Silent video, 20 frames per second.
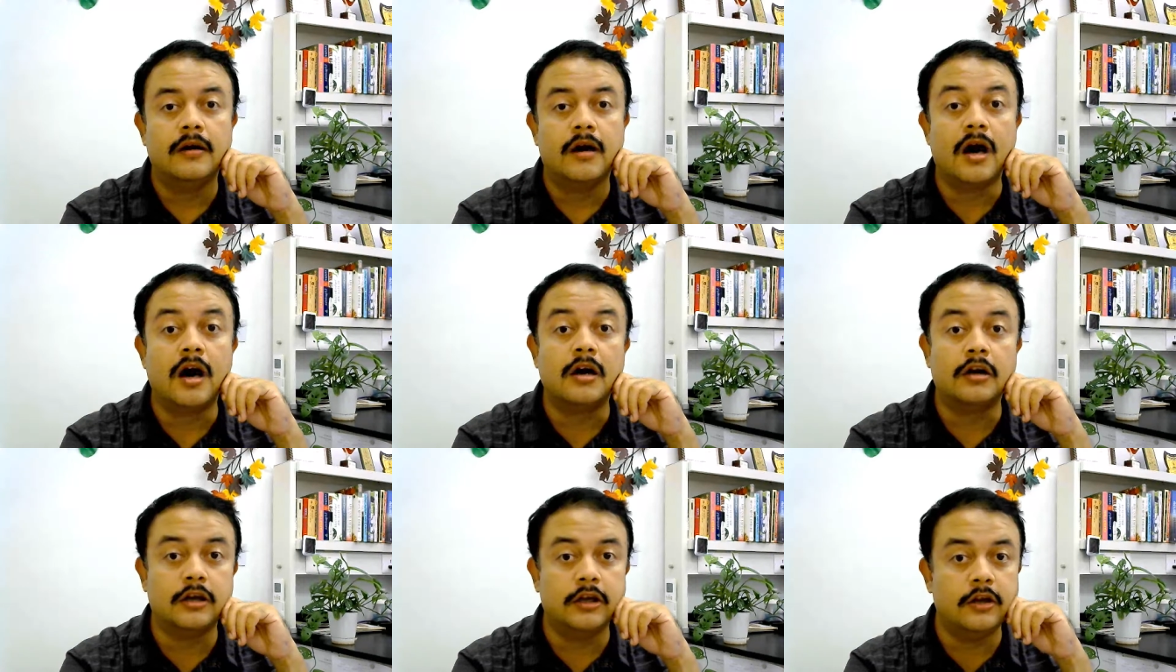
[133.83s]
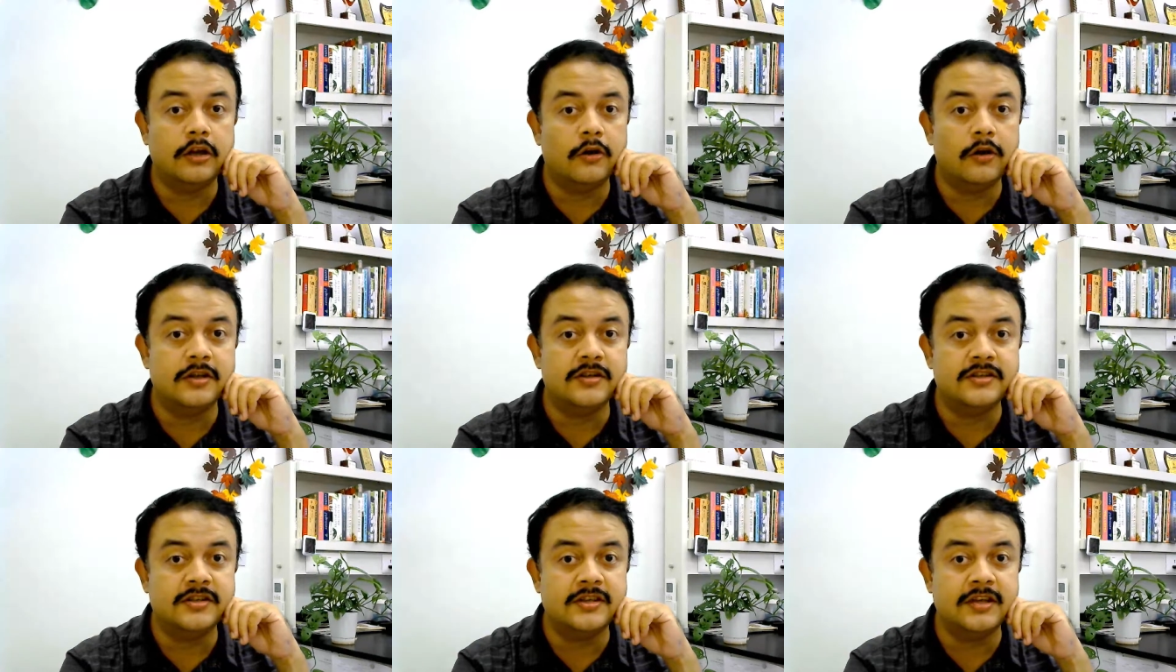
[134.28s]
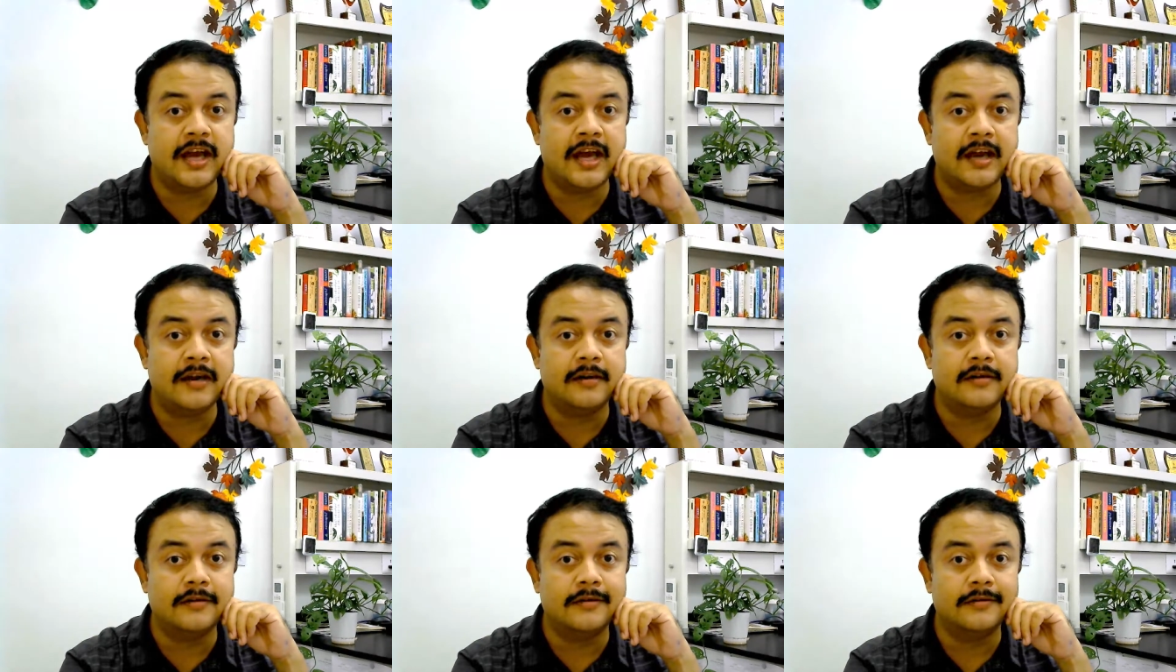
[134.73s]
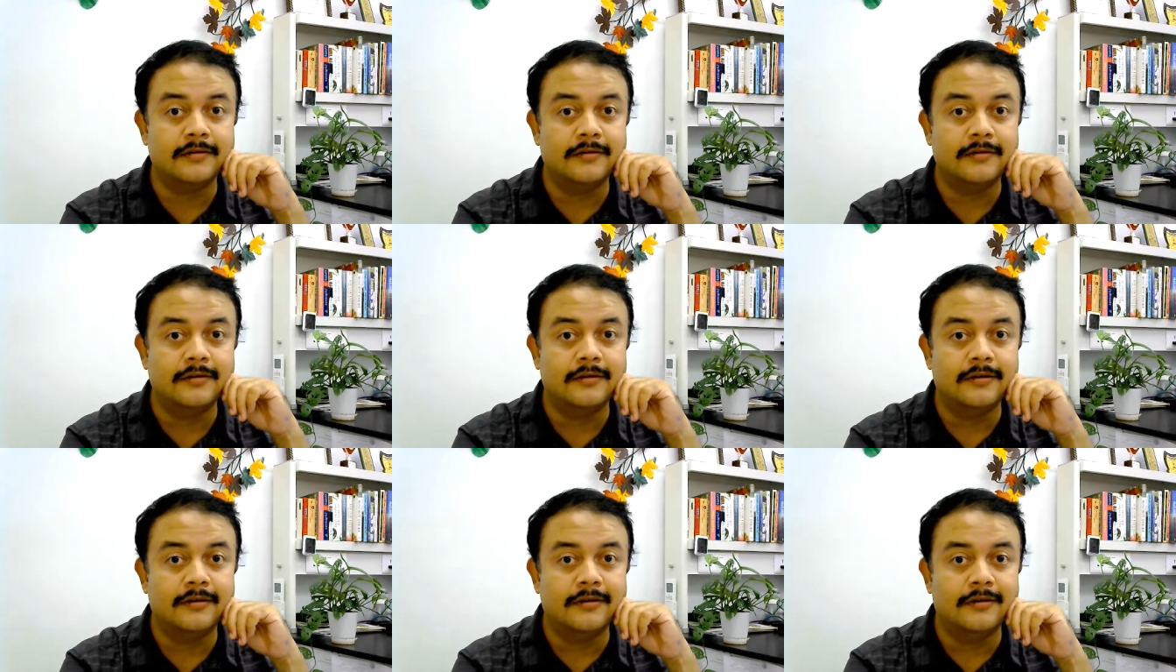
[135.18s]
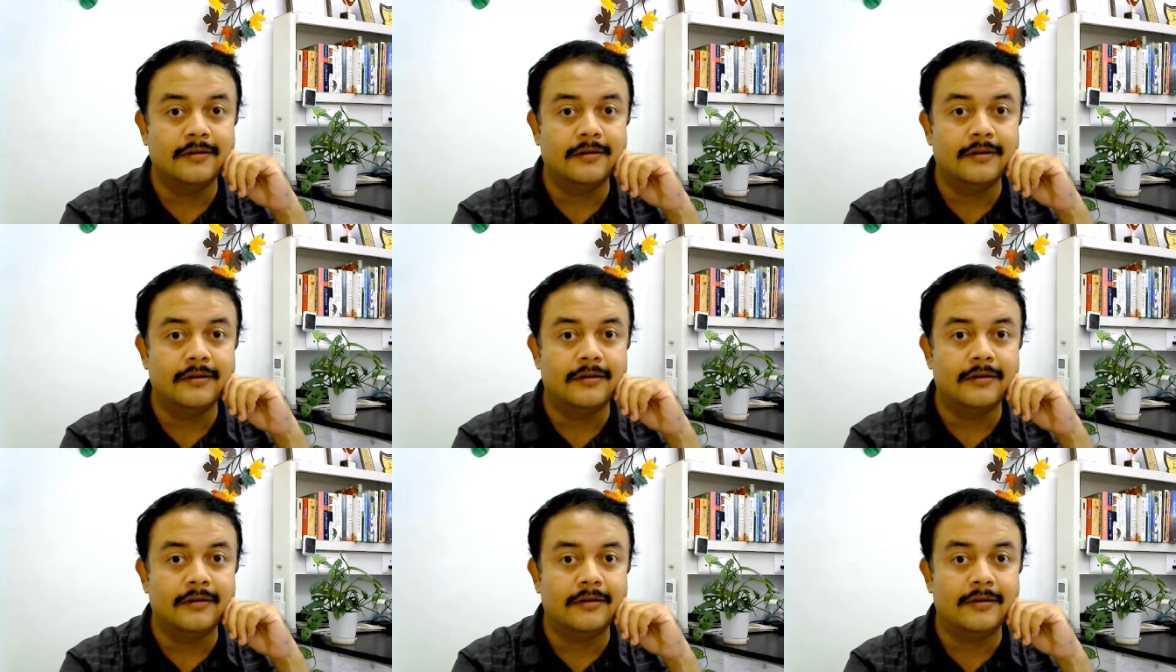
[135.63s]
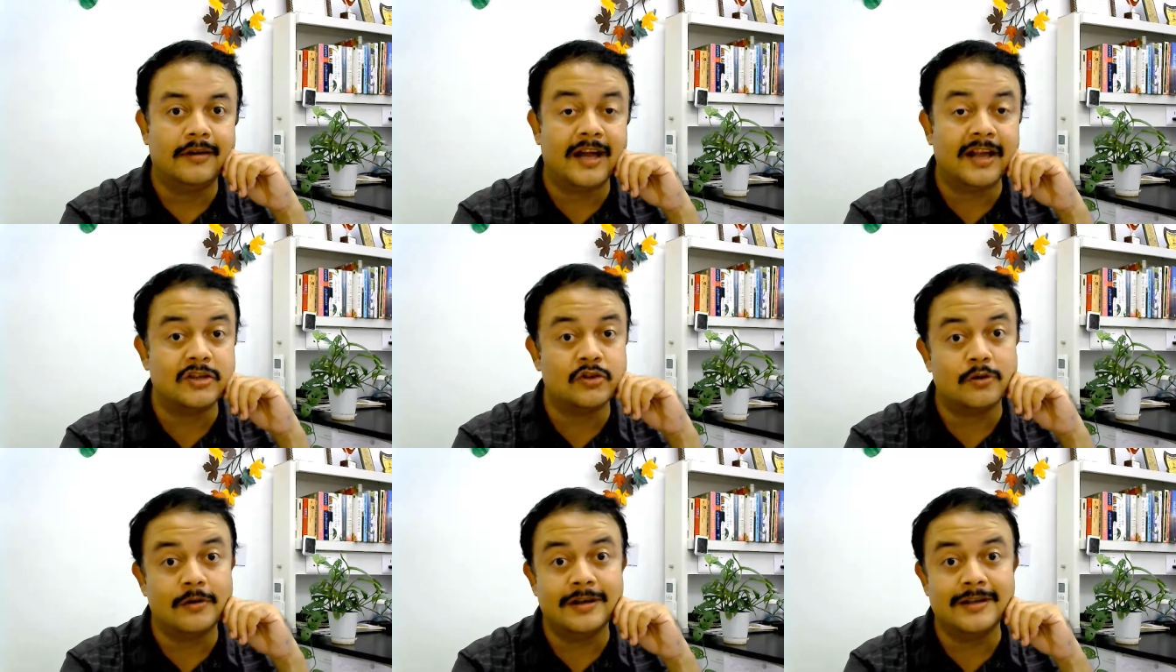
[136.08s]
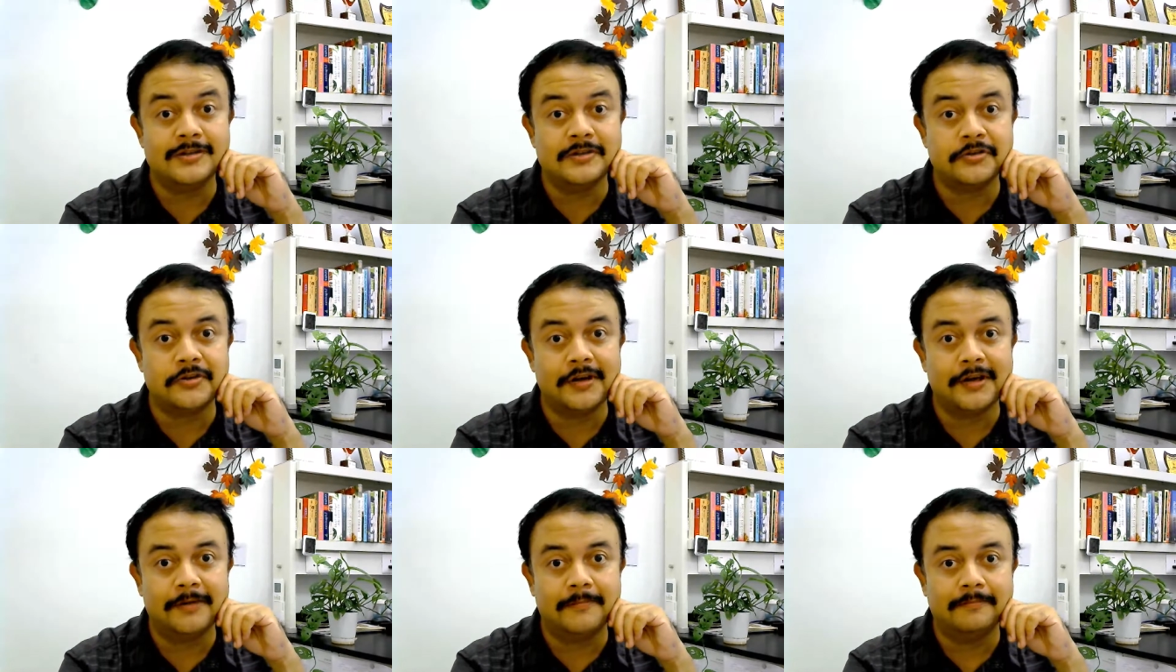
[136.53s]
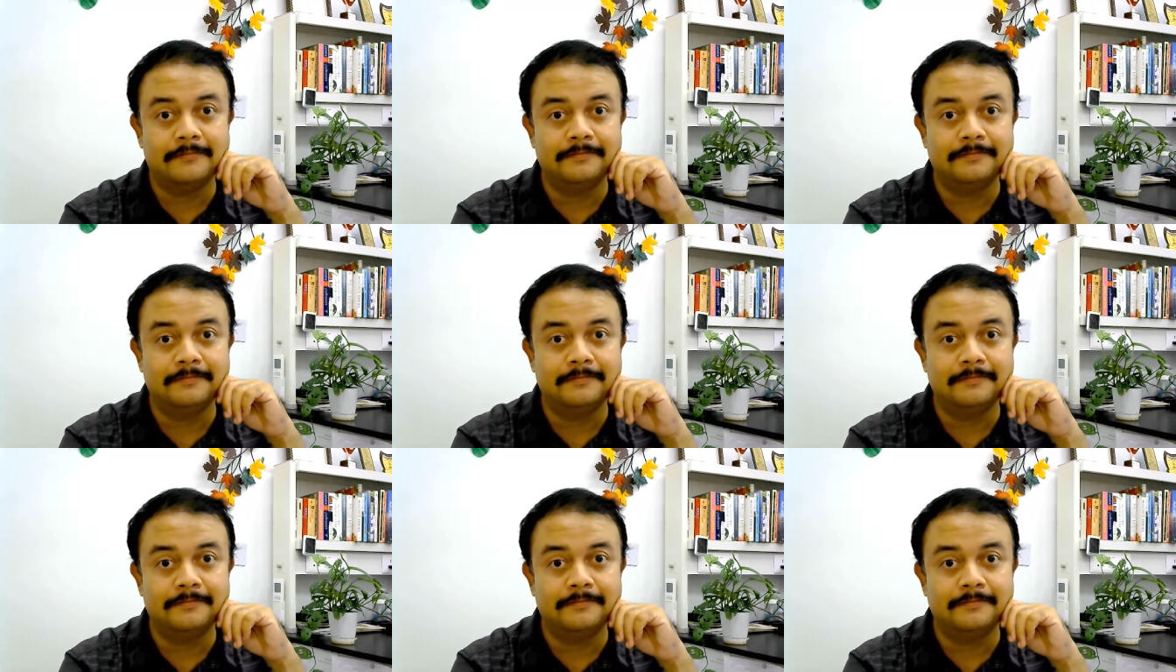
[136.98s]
archaeology and natural history,